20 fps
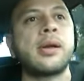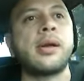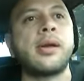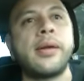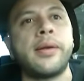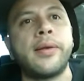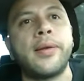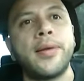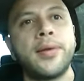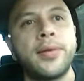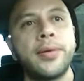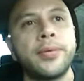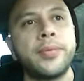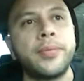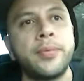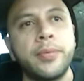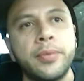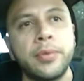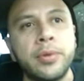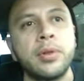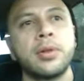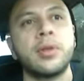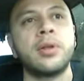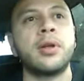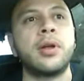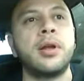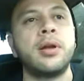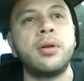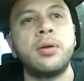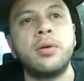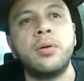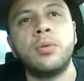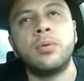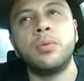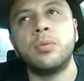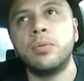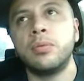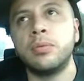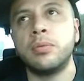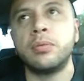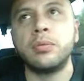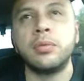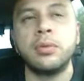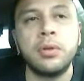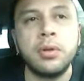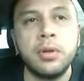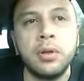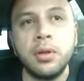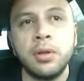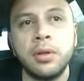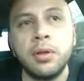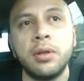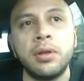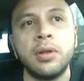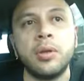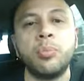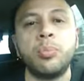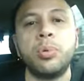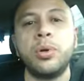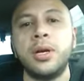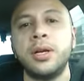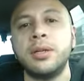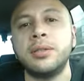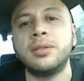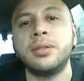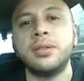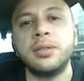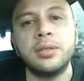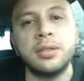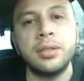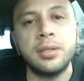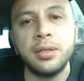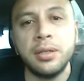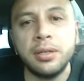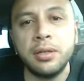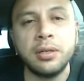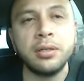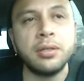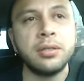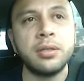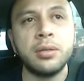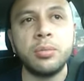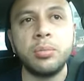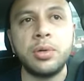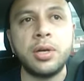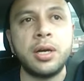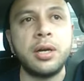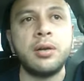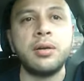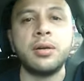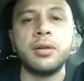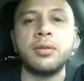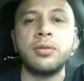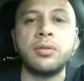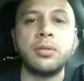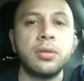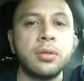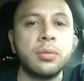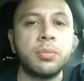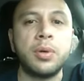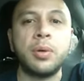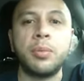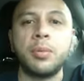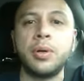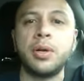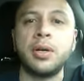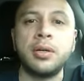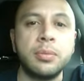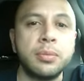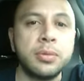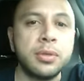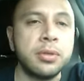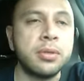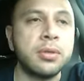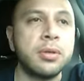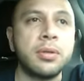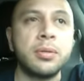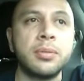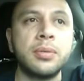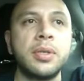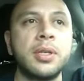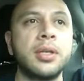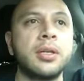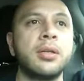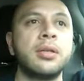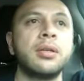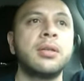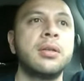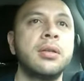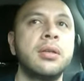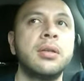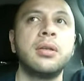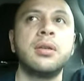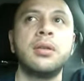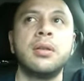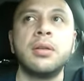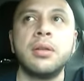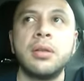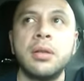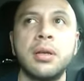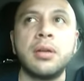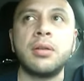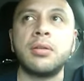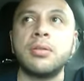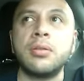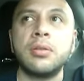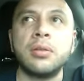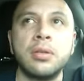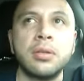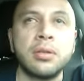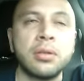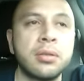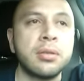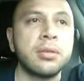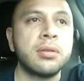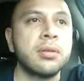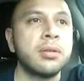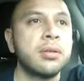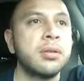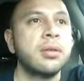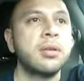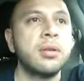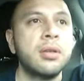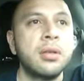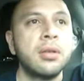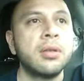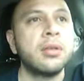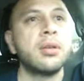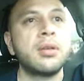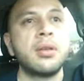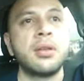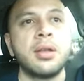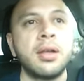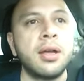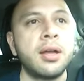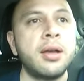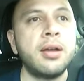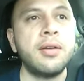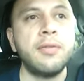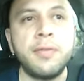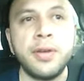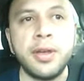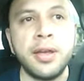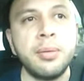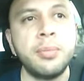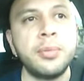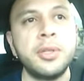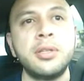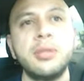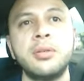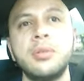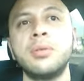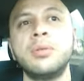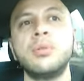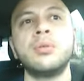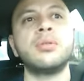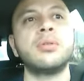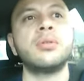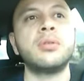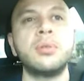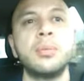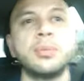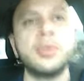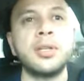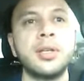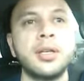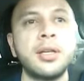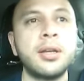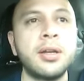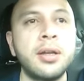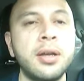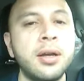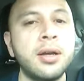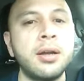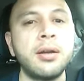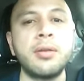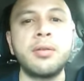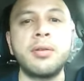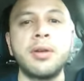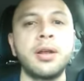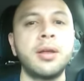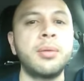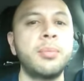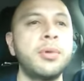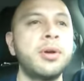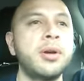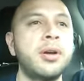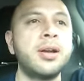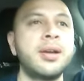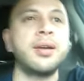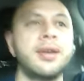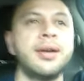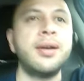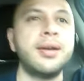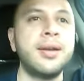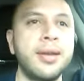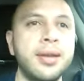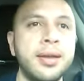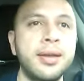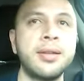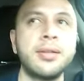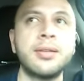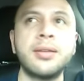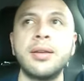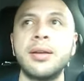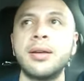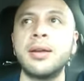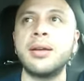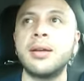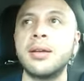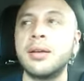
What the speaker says: and I know it probably sucks to hear this shit, but I don't even trust my moms, you know what I'm saying? I don't trust. I got family too, you know what I'm saying? I got a grandma, I got aunts, I got